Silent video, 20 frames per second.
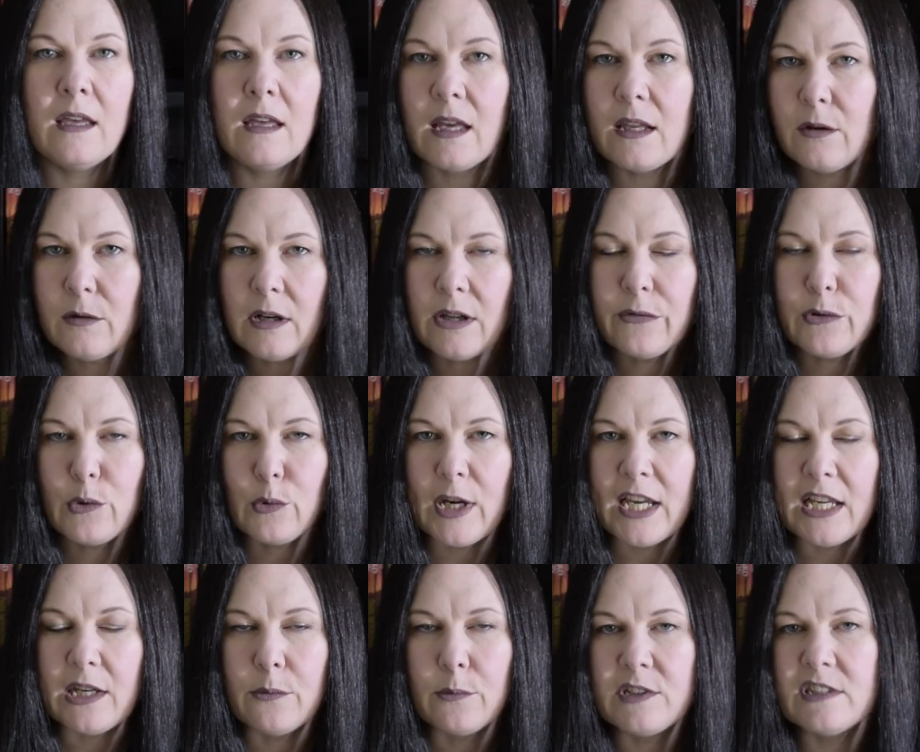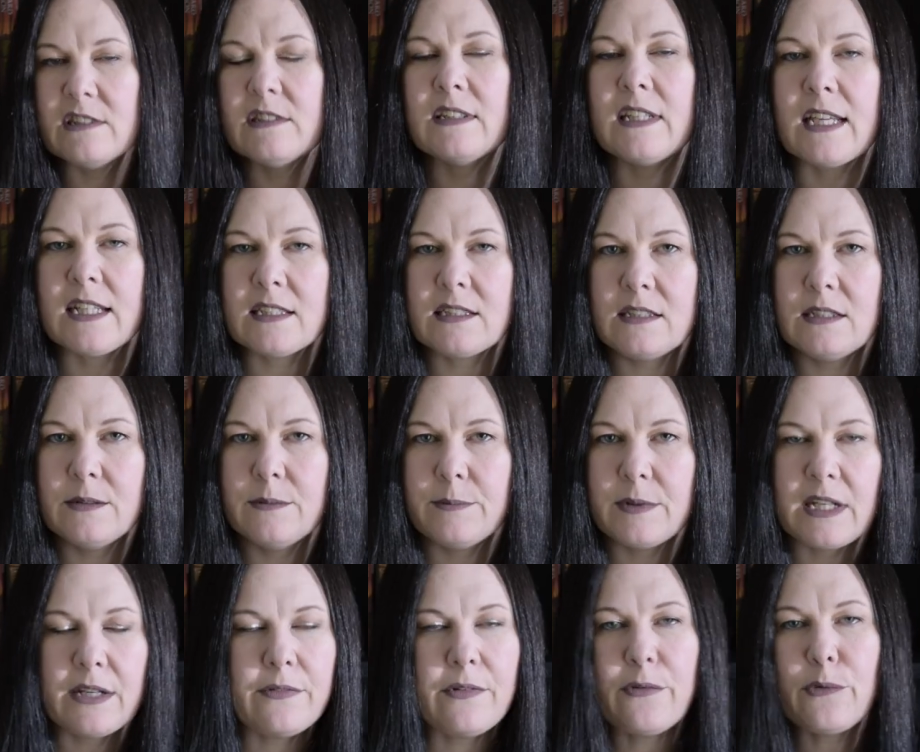I don't have Quake, which is next,
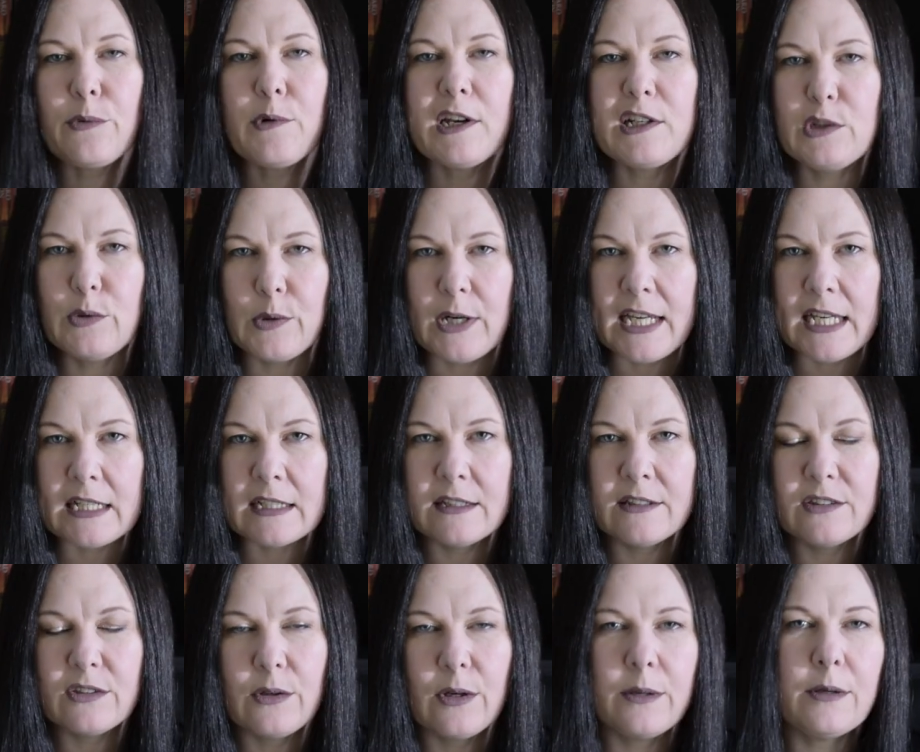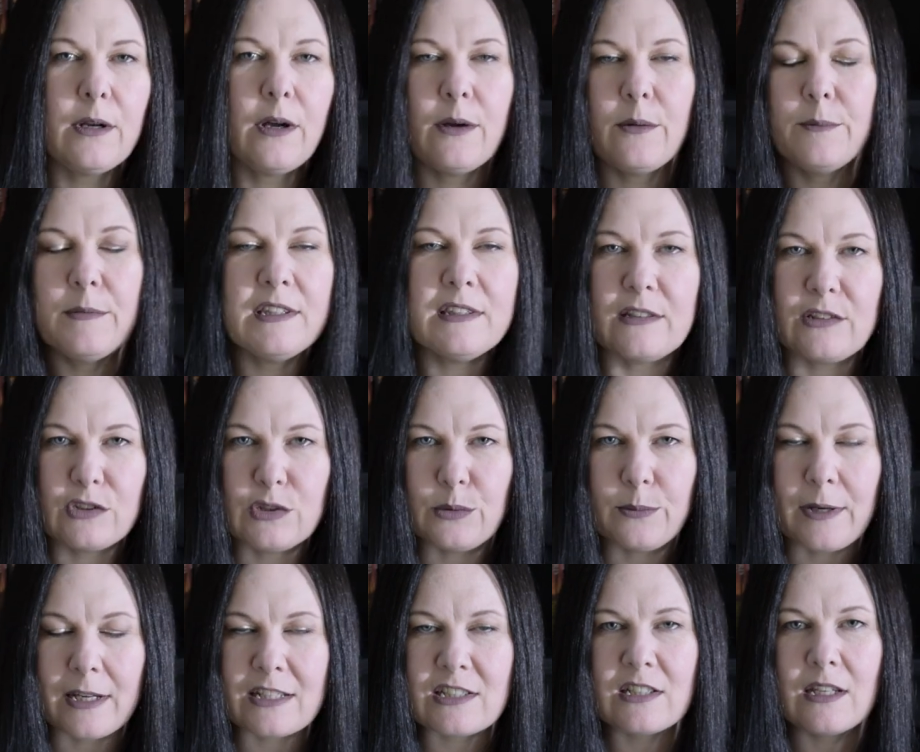but I've never read Quake, so I not miss it too
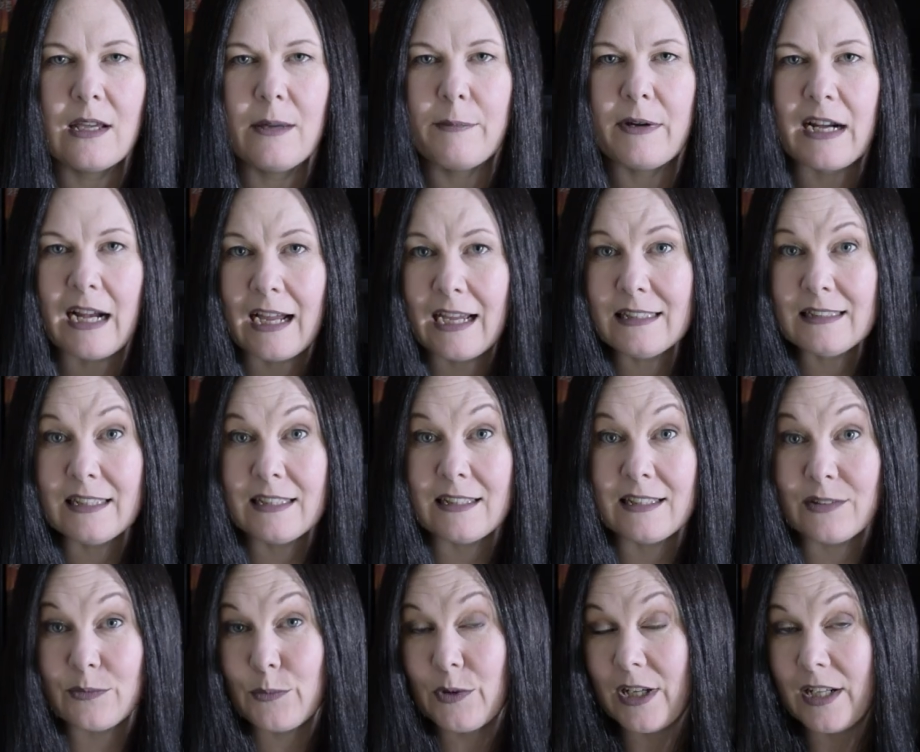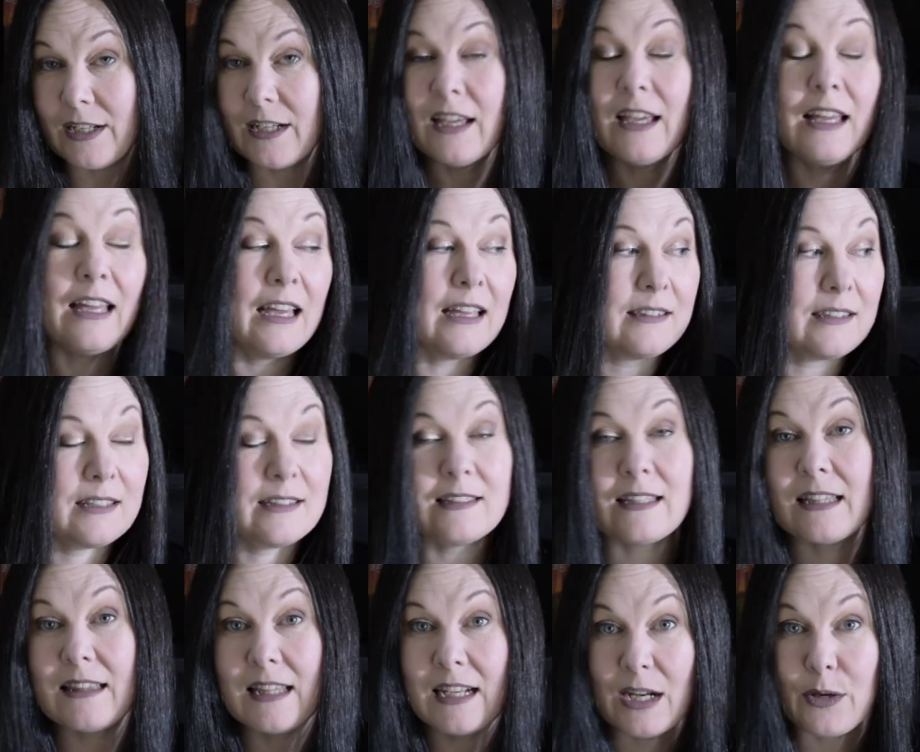much. But Island is one, as I'd
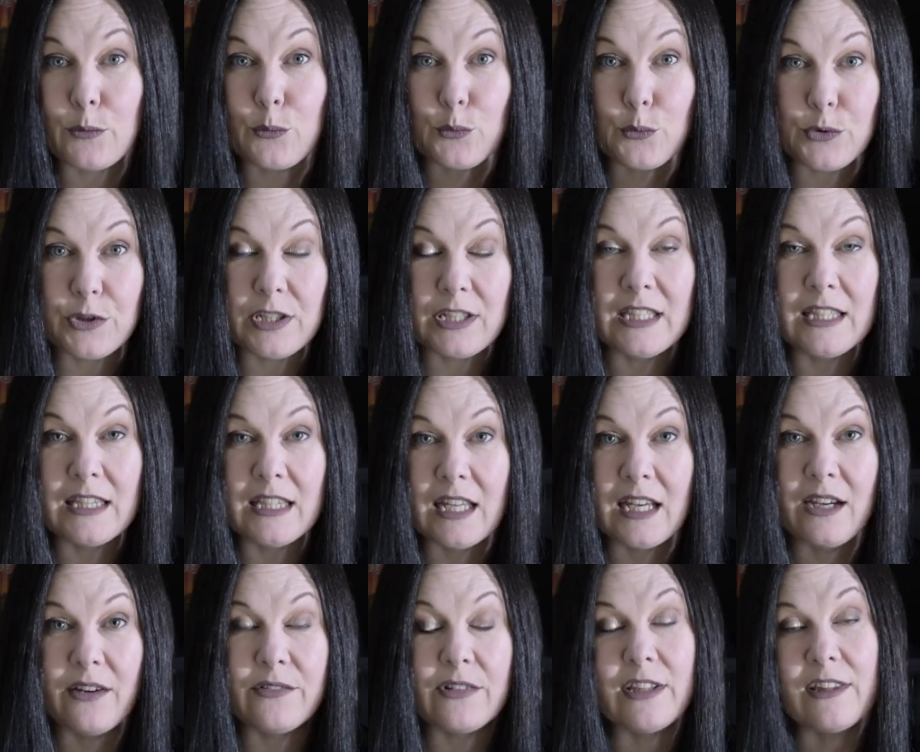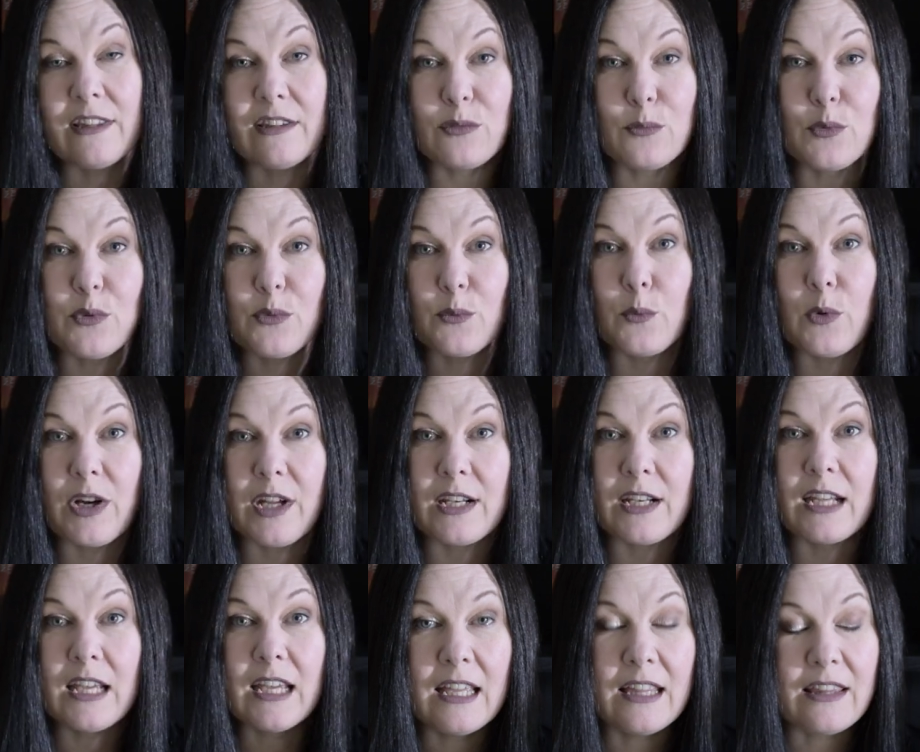said, that I really loved. This was
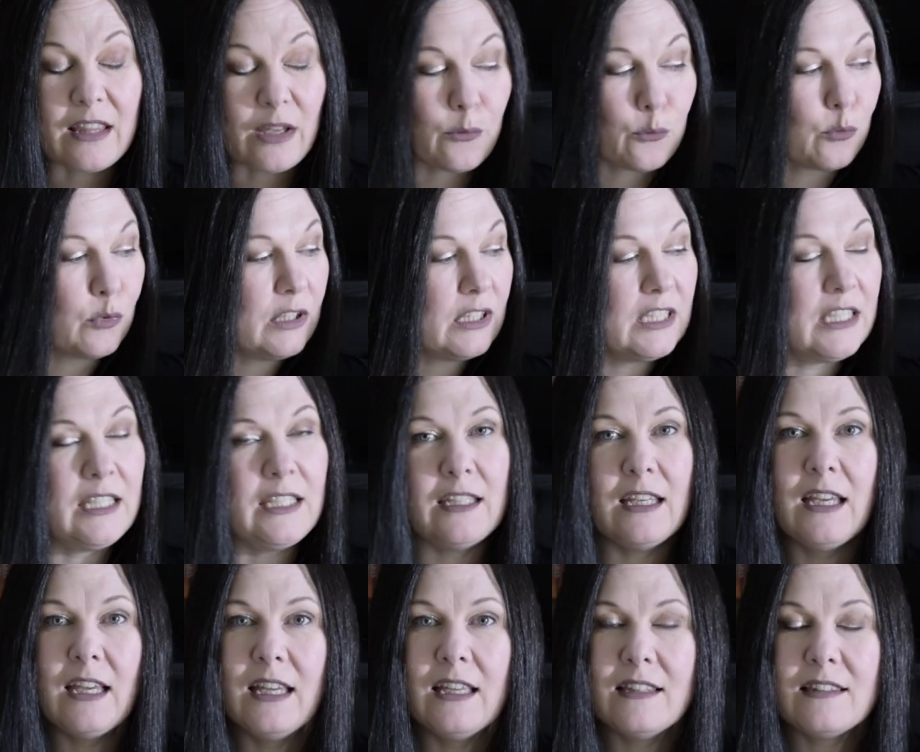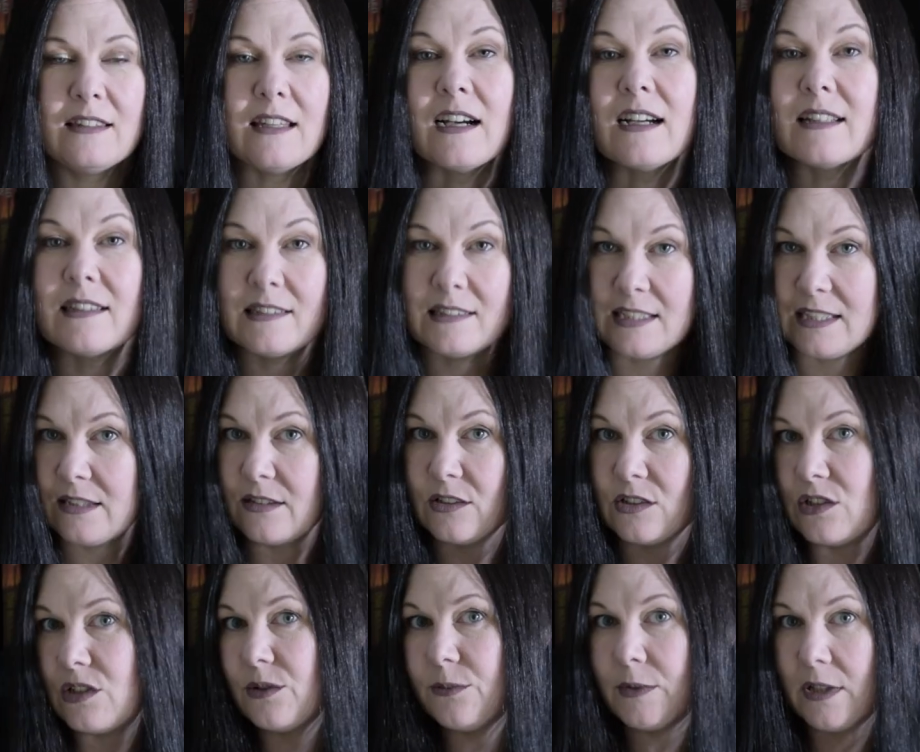one that really sunk its teeth
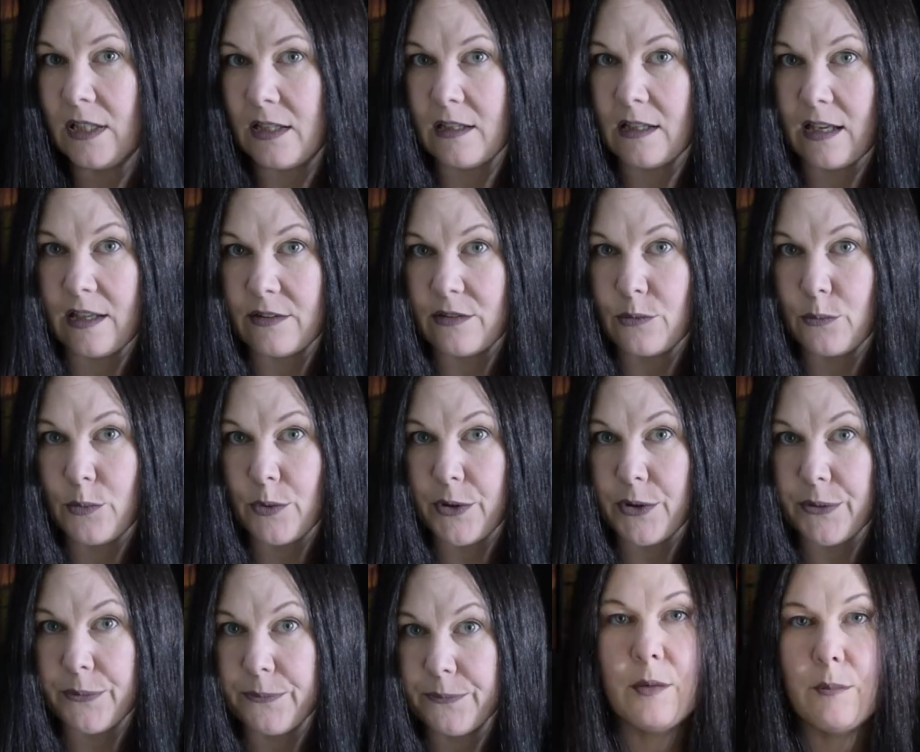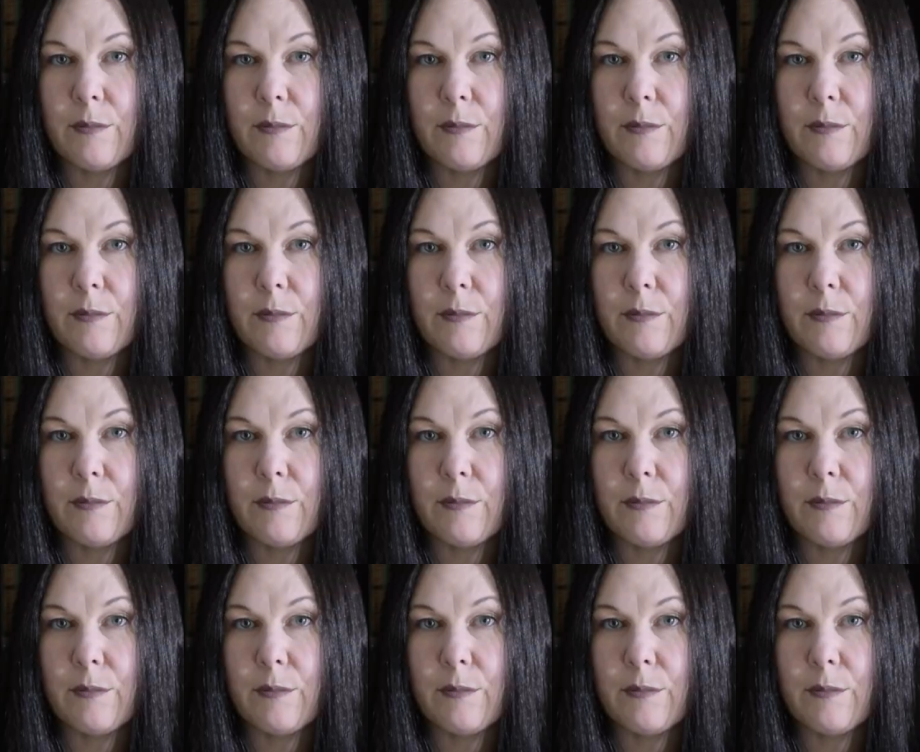into me, as it were.